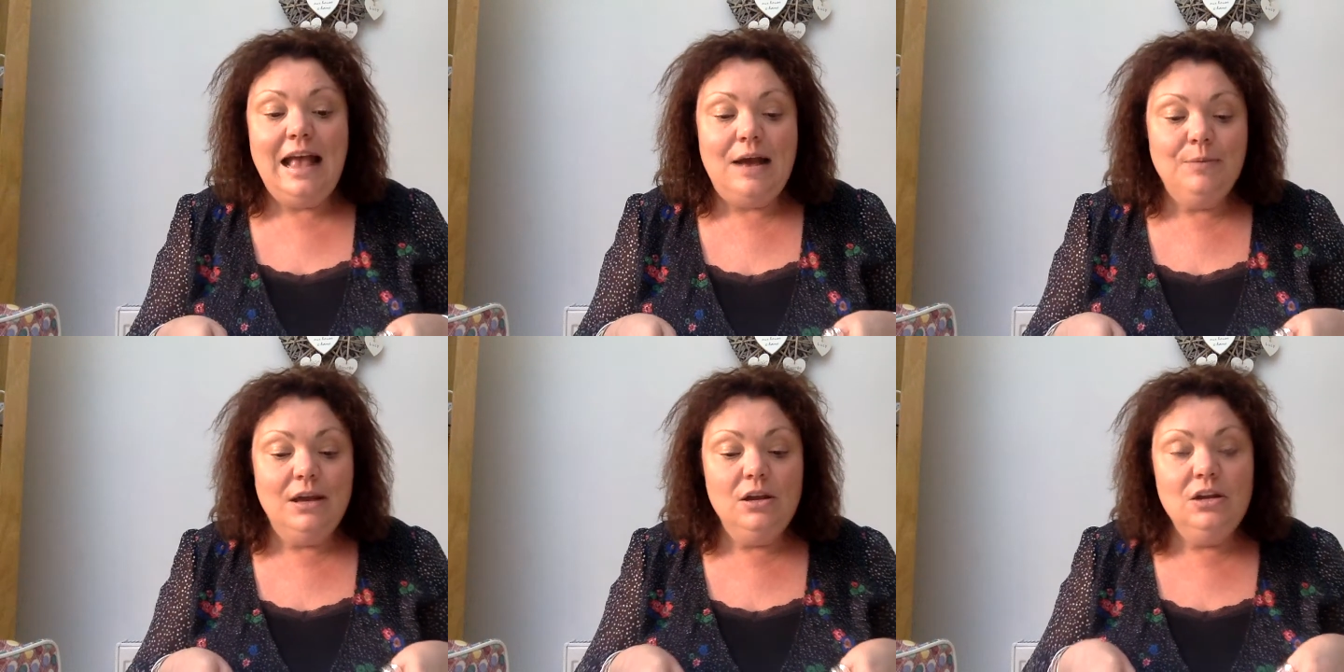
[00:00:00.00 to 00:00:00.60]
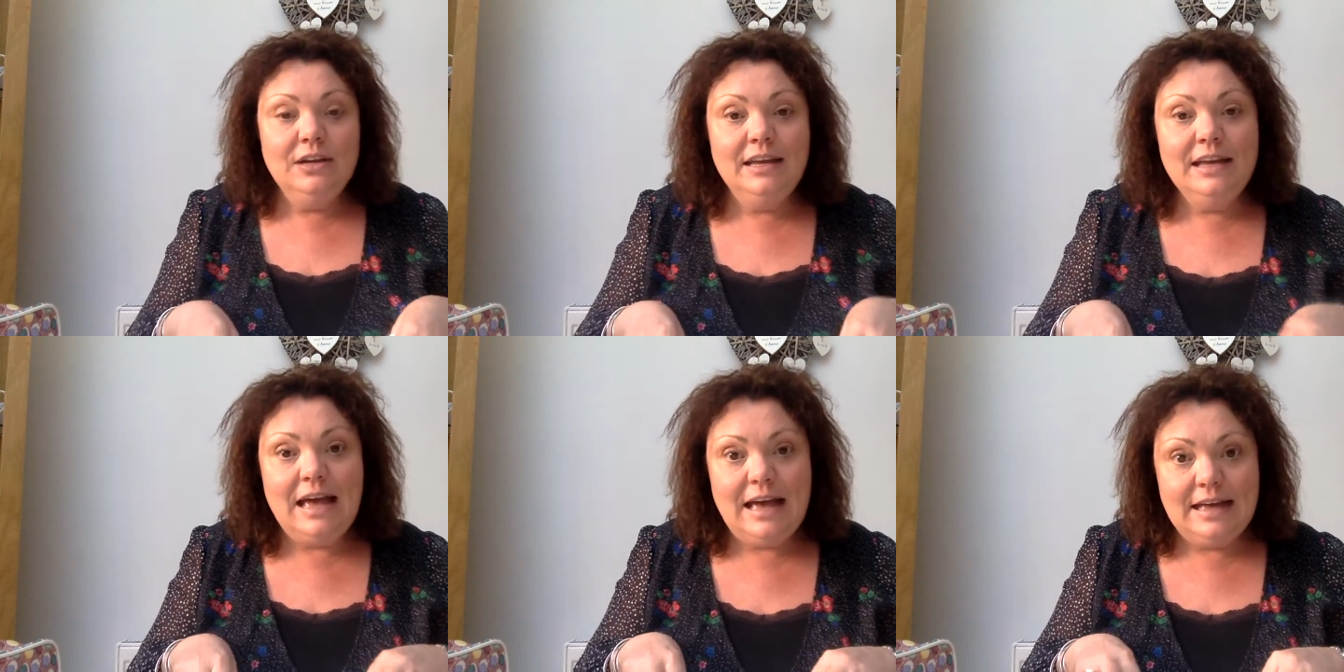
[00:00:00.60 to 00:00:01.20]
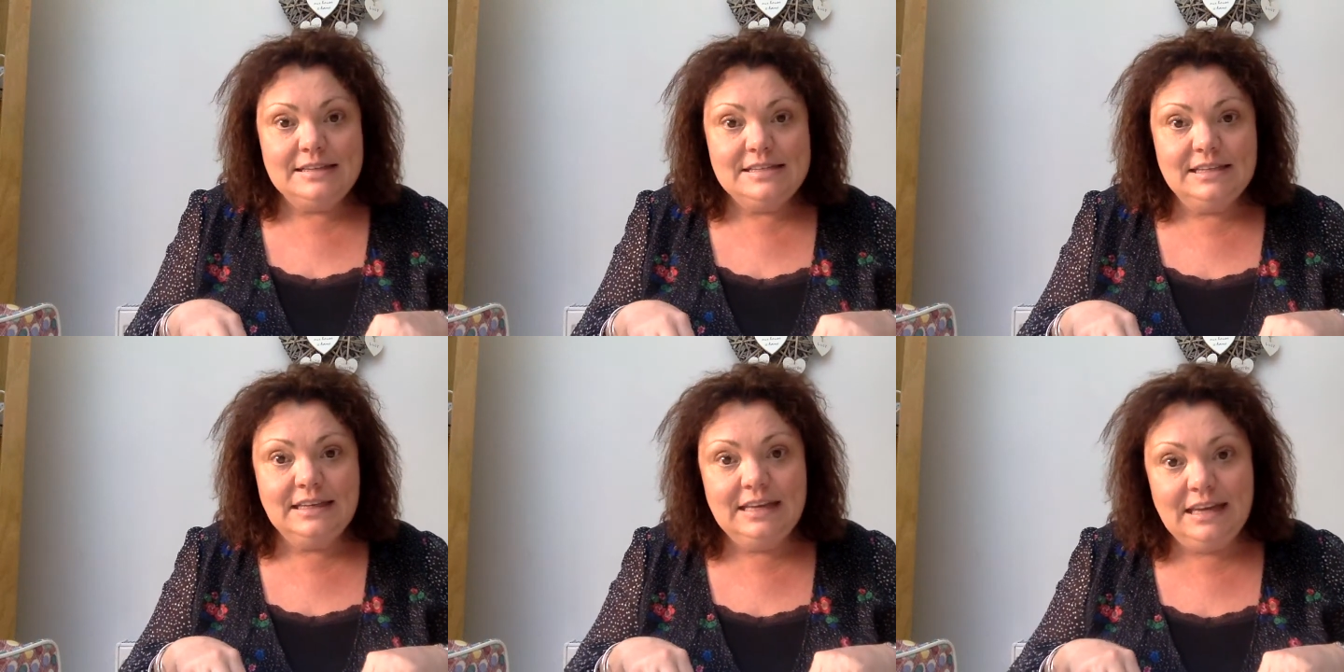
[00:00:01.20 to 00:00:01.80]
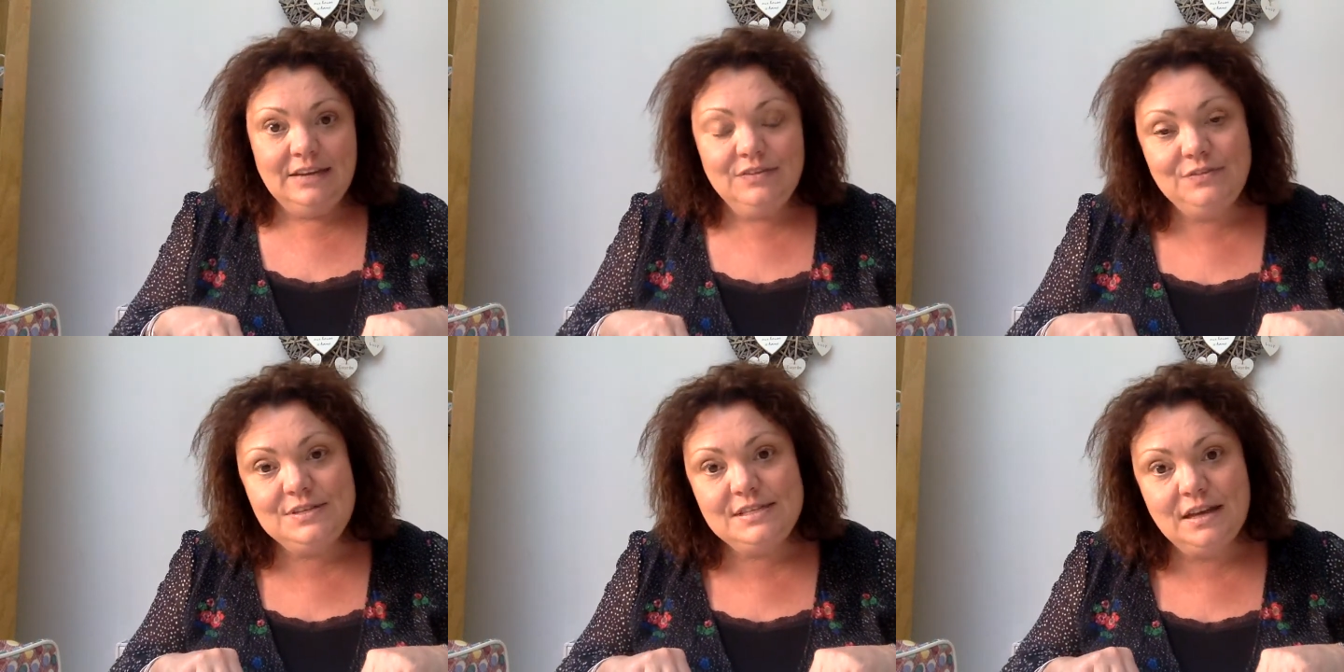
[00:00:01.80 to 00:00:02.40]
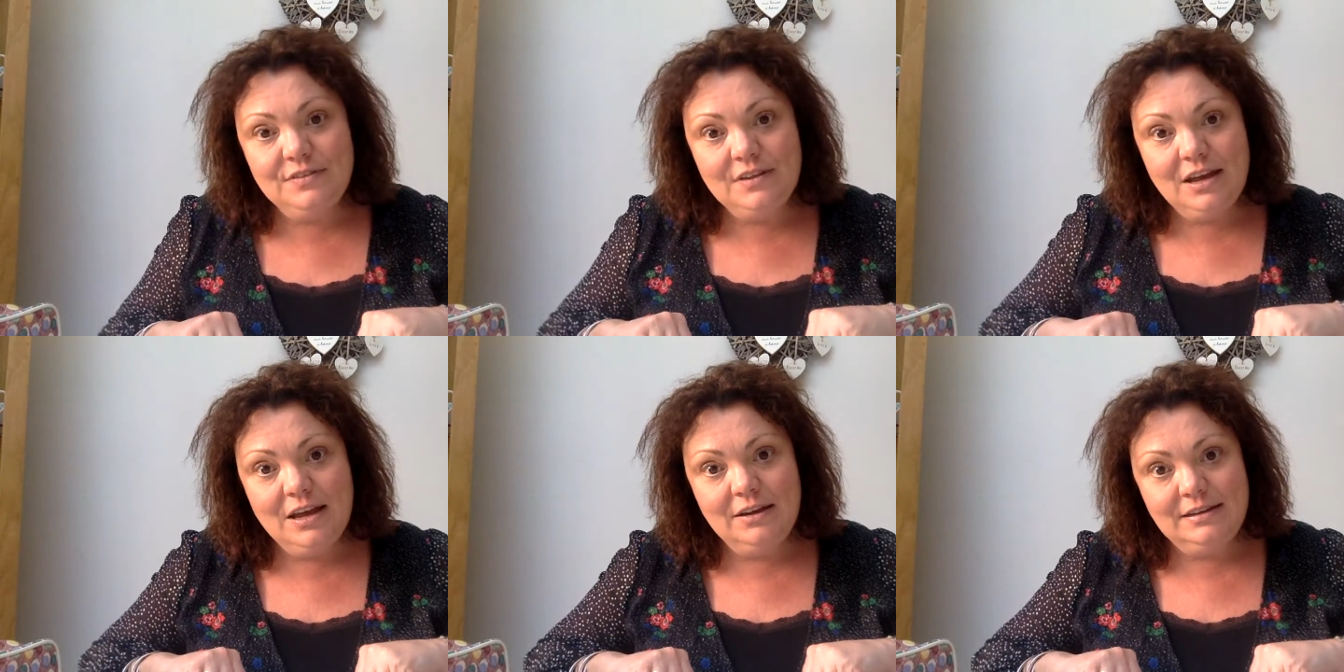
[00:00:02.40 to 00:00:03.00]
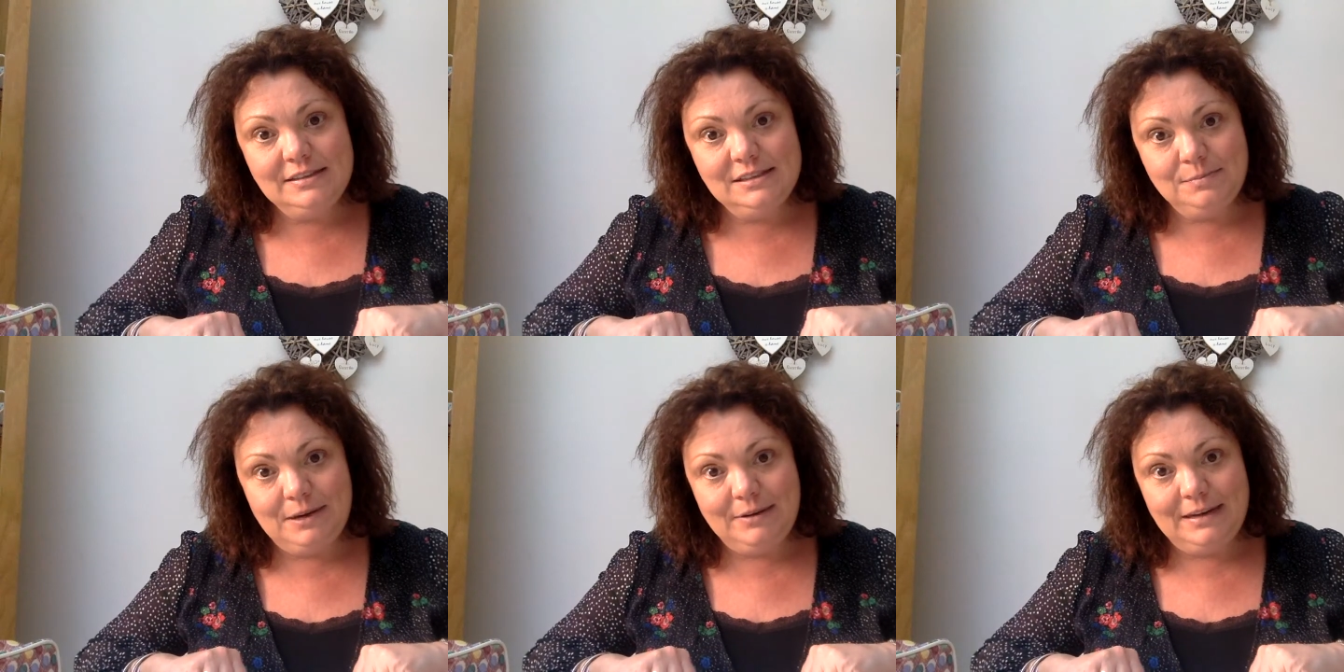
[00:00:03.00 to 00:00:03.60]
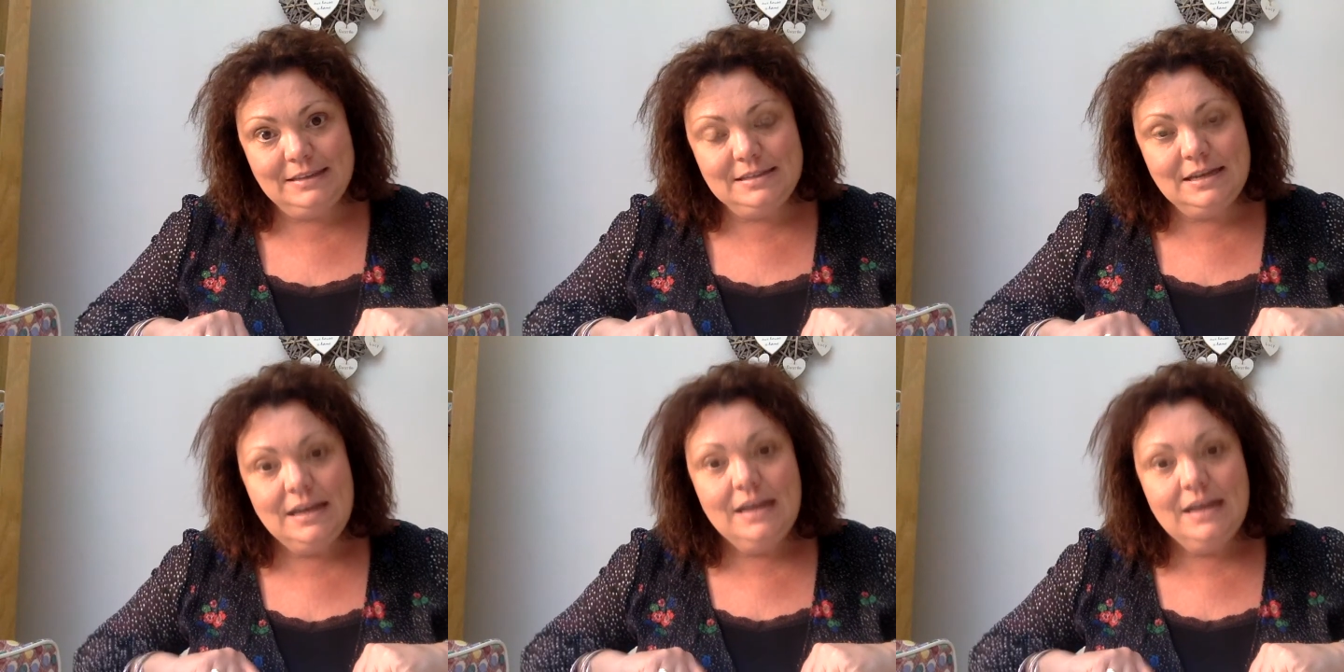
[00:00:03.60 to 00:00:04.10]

and we are looking at the gifts of the Holy Spirit.